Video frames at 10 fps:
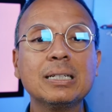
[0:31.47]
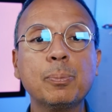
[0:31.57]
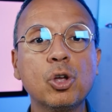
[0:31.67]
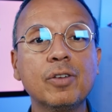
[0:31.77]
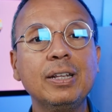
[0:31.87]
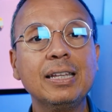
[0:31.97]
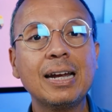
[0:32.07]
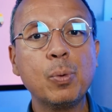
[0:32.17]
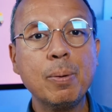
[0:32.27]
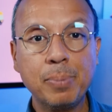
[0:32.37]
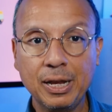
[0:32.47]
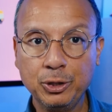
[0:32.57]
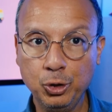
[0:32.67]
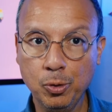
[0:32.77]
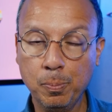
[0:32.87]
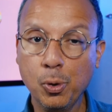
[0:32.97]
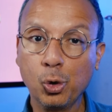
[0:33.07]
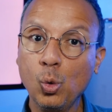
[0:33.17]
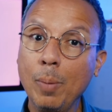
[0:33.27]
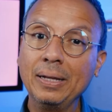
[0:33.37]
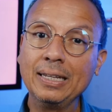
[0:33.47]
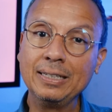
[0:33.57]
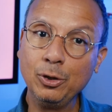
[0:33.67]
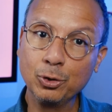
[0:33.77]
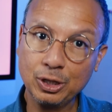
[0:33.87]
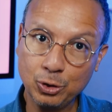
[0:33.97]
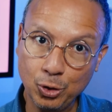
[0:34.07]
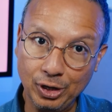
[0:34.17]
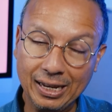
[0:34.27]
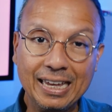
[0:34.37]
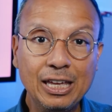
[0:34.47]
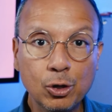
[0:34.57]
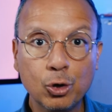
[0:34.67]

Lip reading: you'll be able to sell it at a good price because they're so sought after.